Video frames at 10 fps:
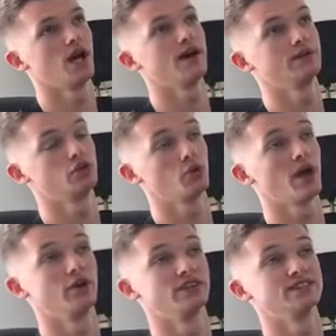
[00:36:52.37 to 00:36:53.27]
do
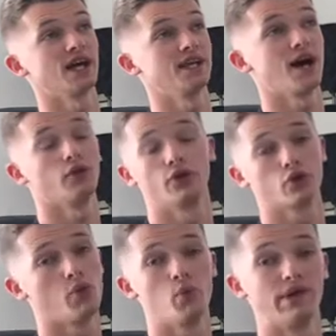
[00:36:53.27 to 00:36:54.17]
I understand now that
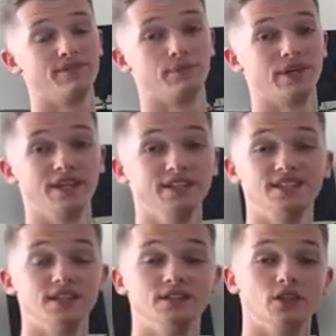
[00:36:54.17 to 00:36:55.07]
come with PE
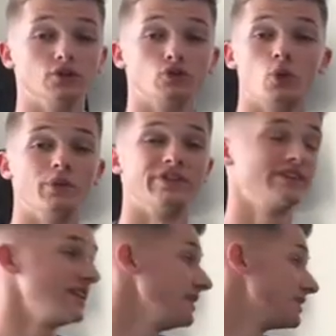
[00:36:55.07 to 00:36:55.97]
teaching and come with
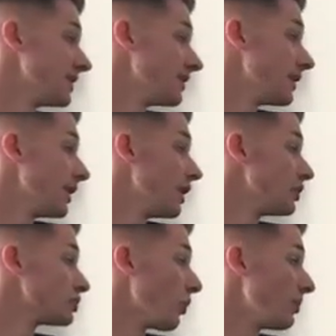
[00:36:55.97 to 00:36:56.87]
teaching?
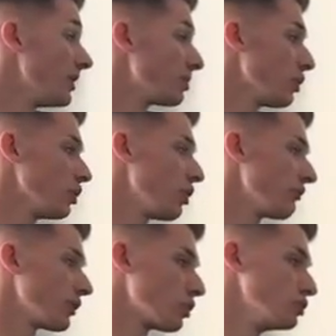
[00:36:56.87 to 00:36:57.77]
So people all
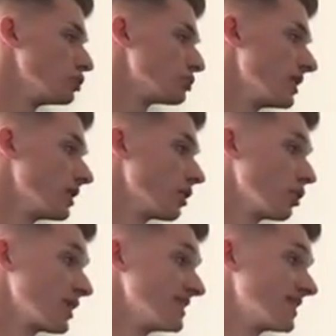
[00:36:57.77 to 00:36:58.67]
over the country are
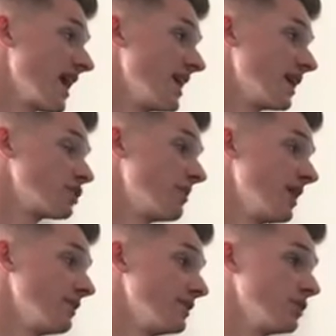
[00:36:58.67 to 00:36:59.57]
looking to gain
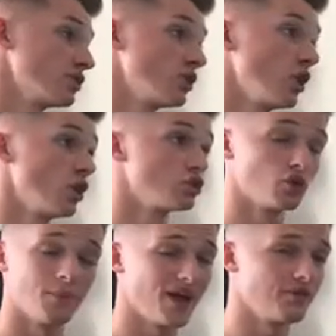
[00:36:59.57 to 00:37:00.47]
experience.
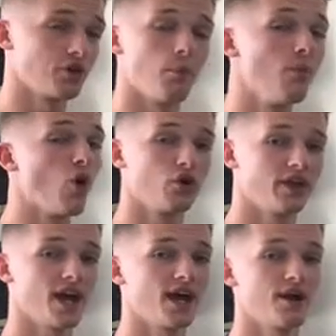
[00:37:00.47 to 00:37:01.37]
Some may have got more
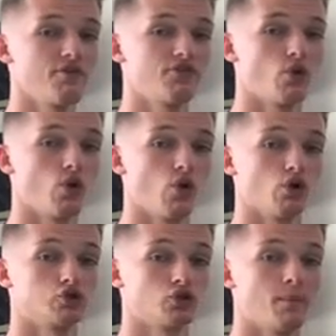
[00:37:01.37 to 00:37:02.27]
than I have,
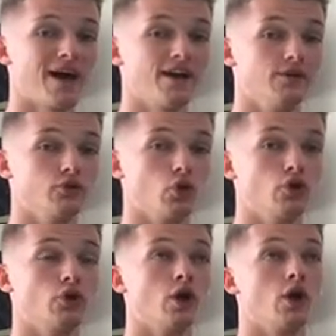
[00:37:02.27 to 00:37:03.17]
or some might have done,